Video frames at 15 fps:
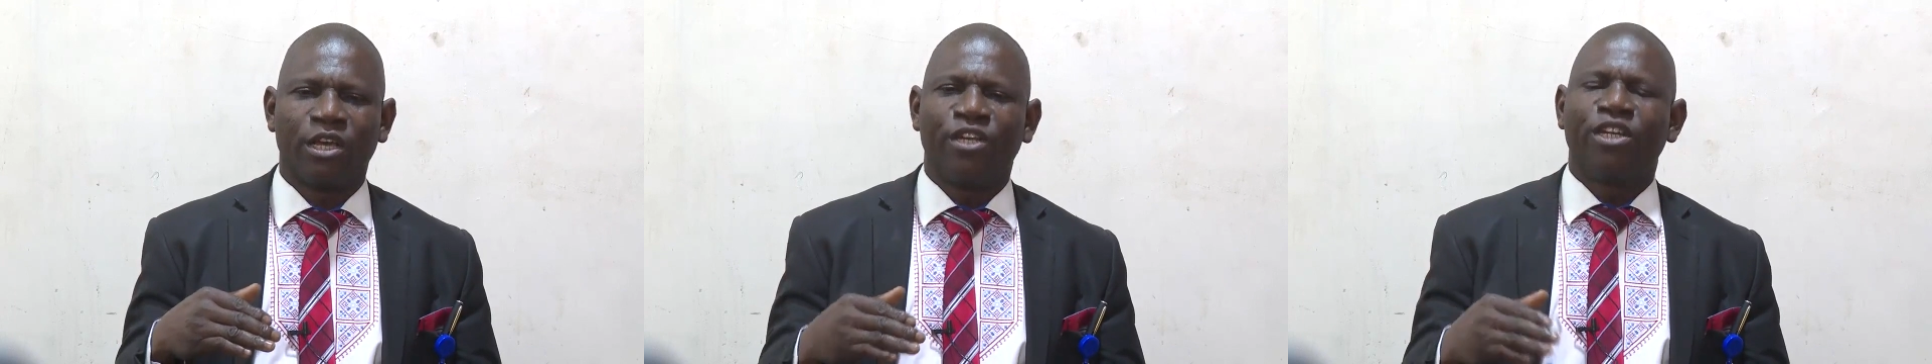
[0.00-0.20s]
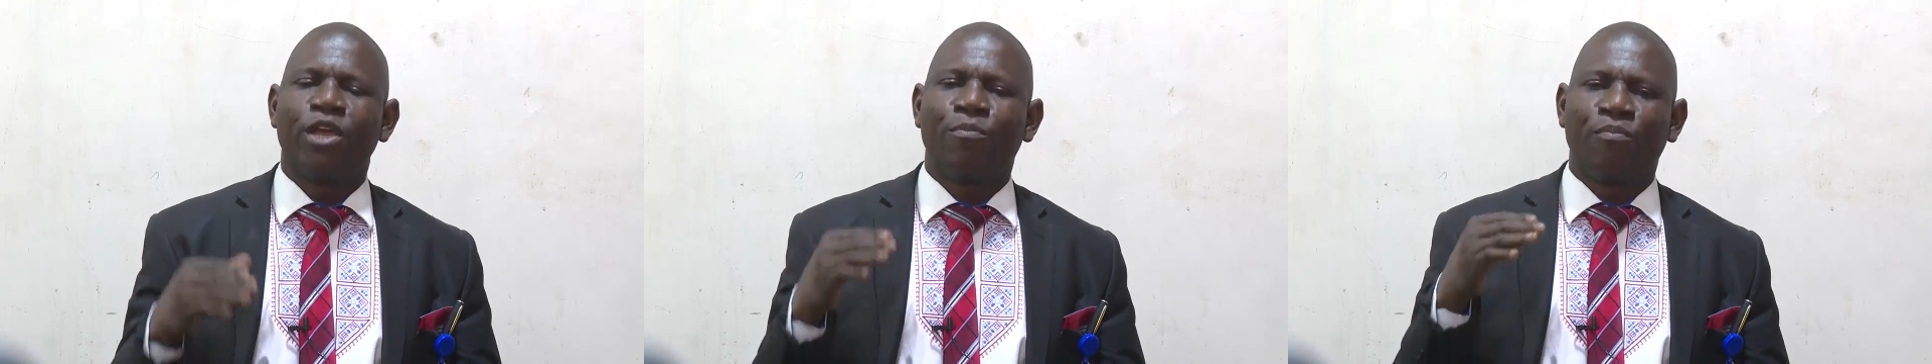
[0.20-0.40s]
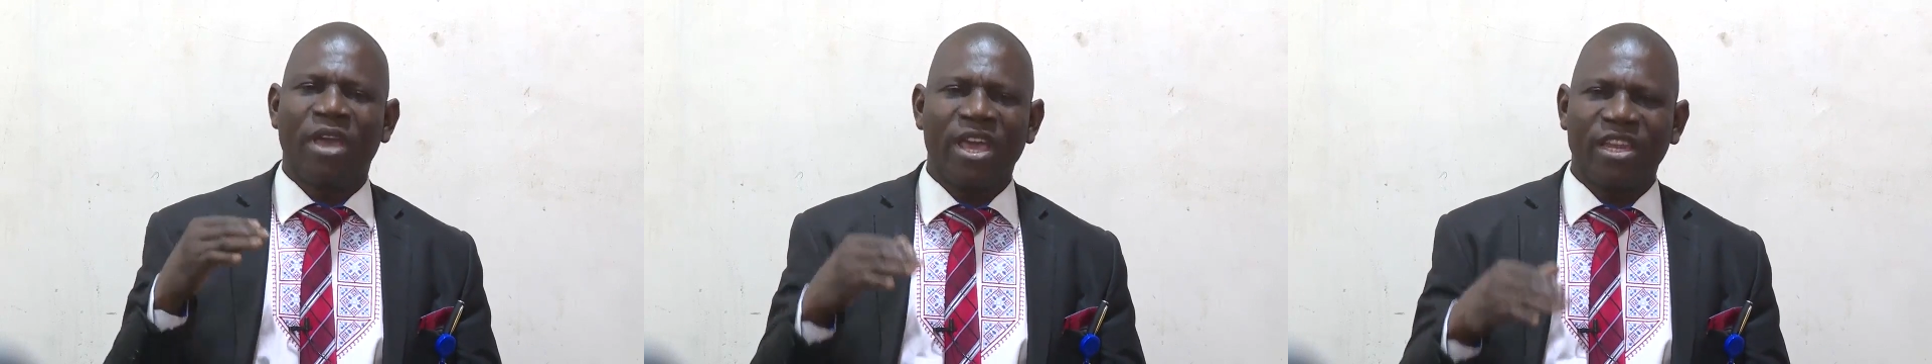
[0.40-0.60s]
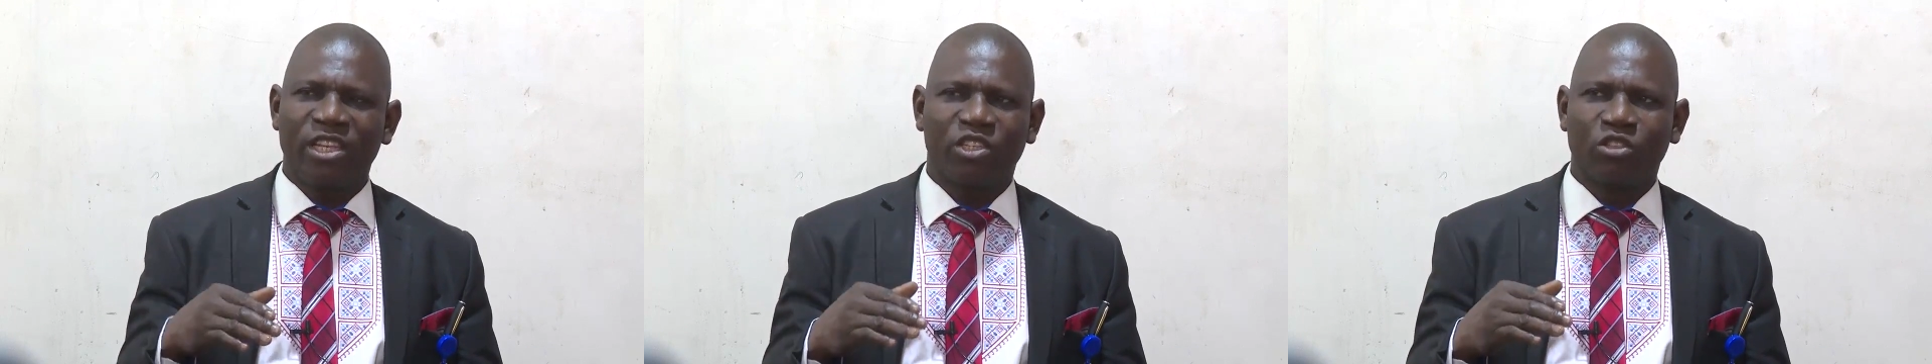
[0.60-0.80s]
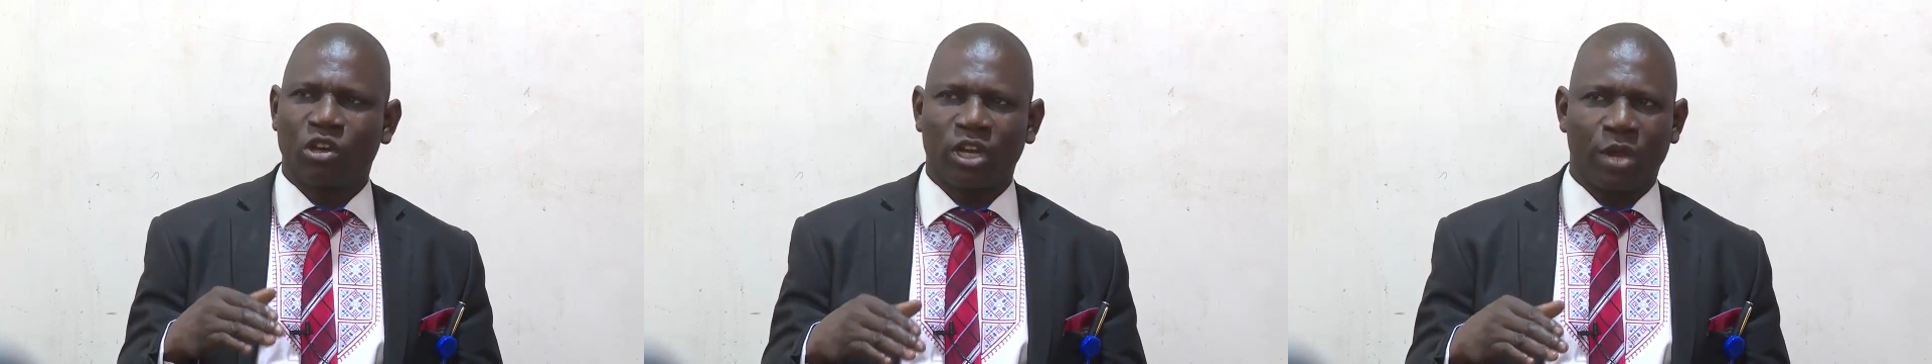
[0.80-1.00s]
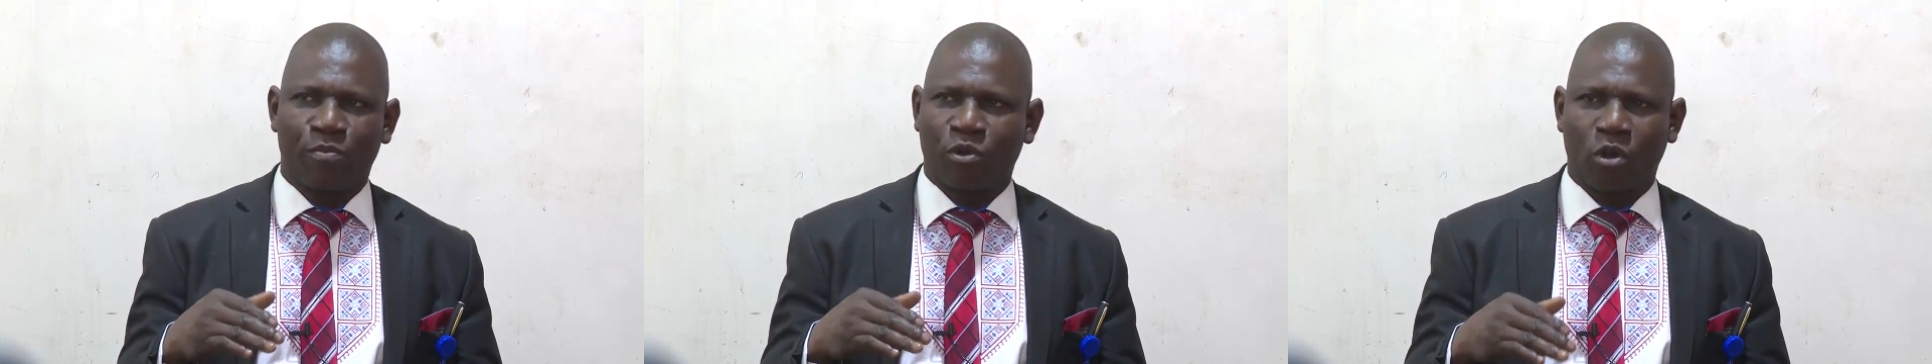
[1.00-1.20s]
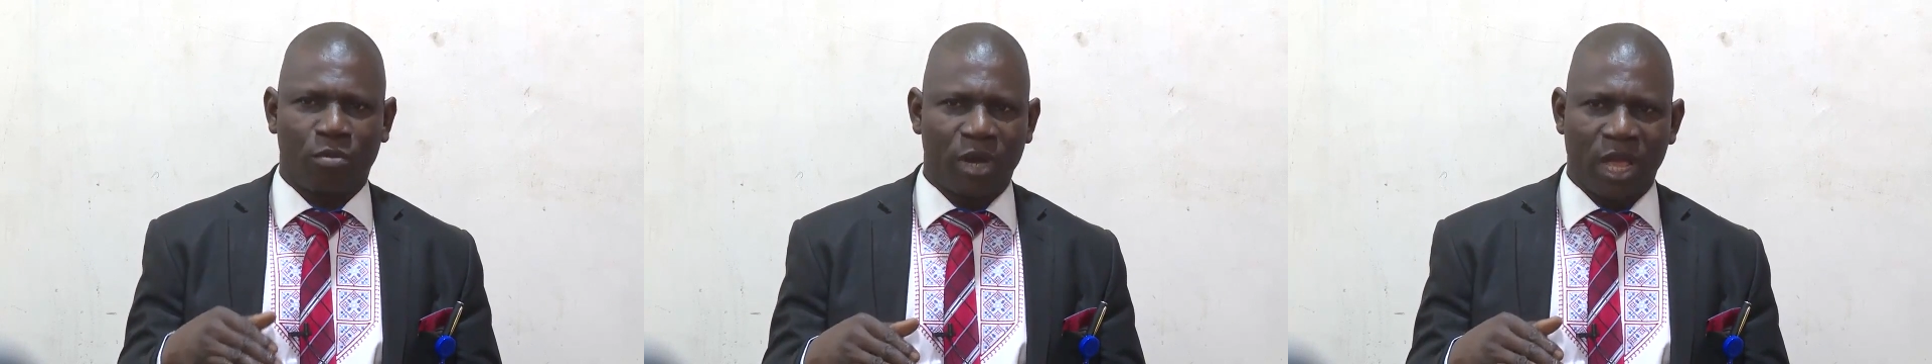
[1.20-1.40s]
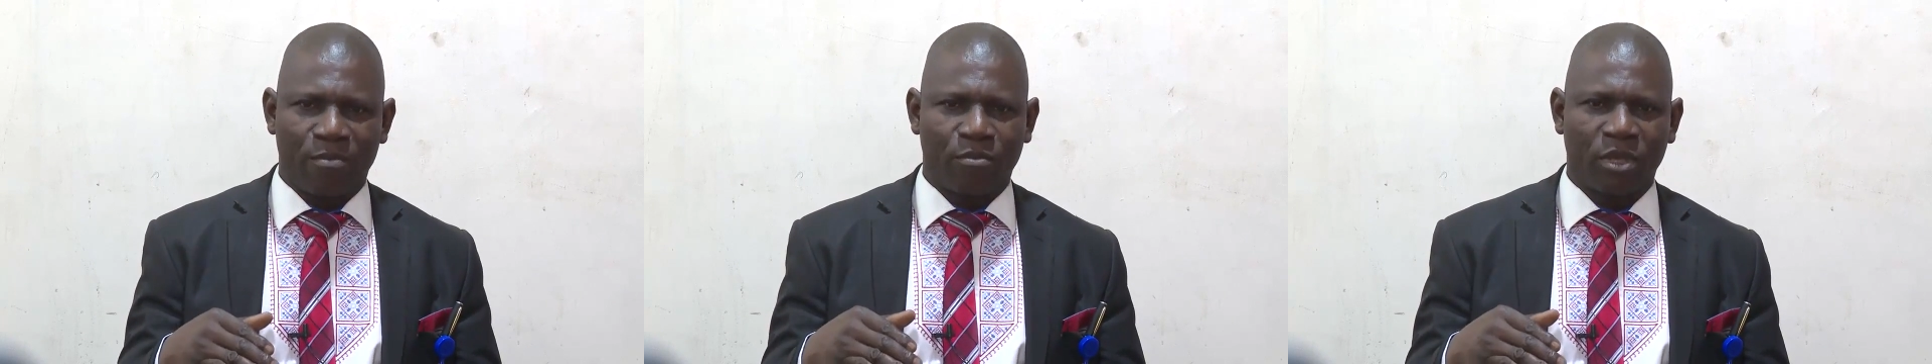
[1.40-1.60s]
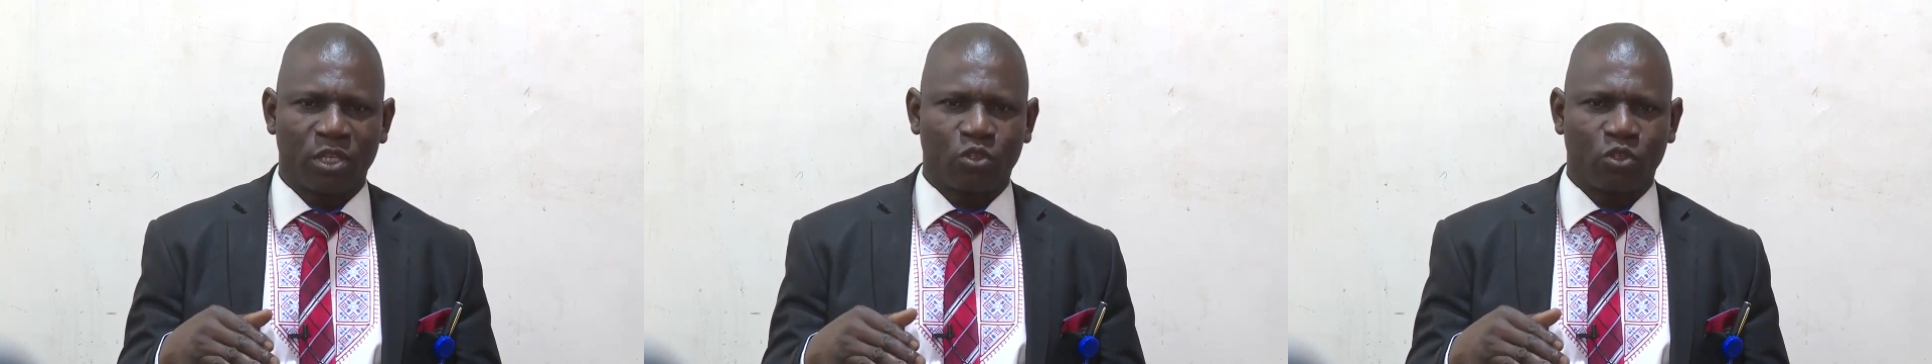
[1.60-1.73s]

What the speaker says: repaying is not a problem.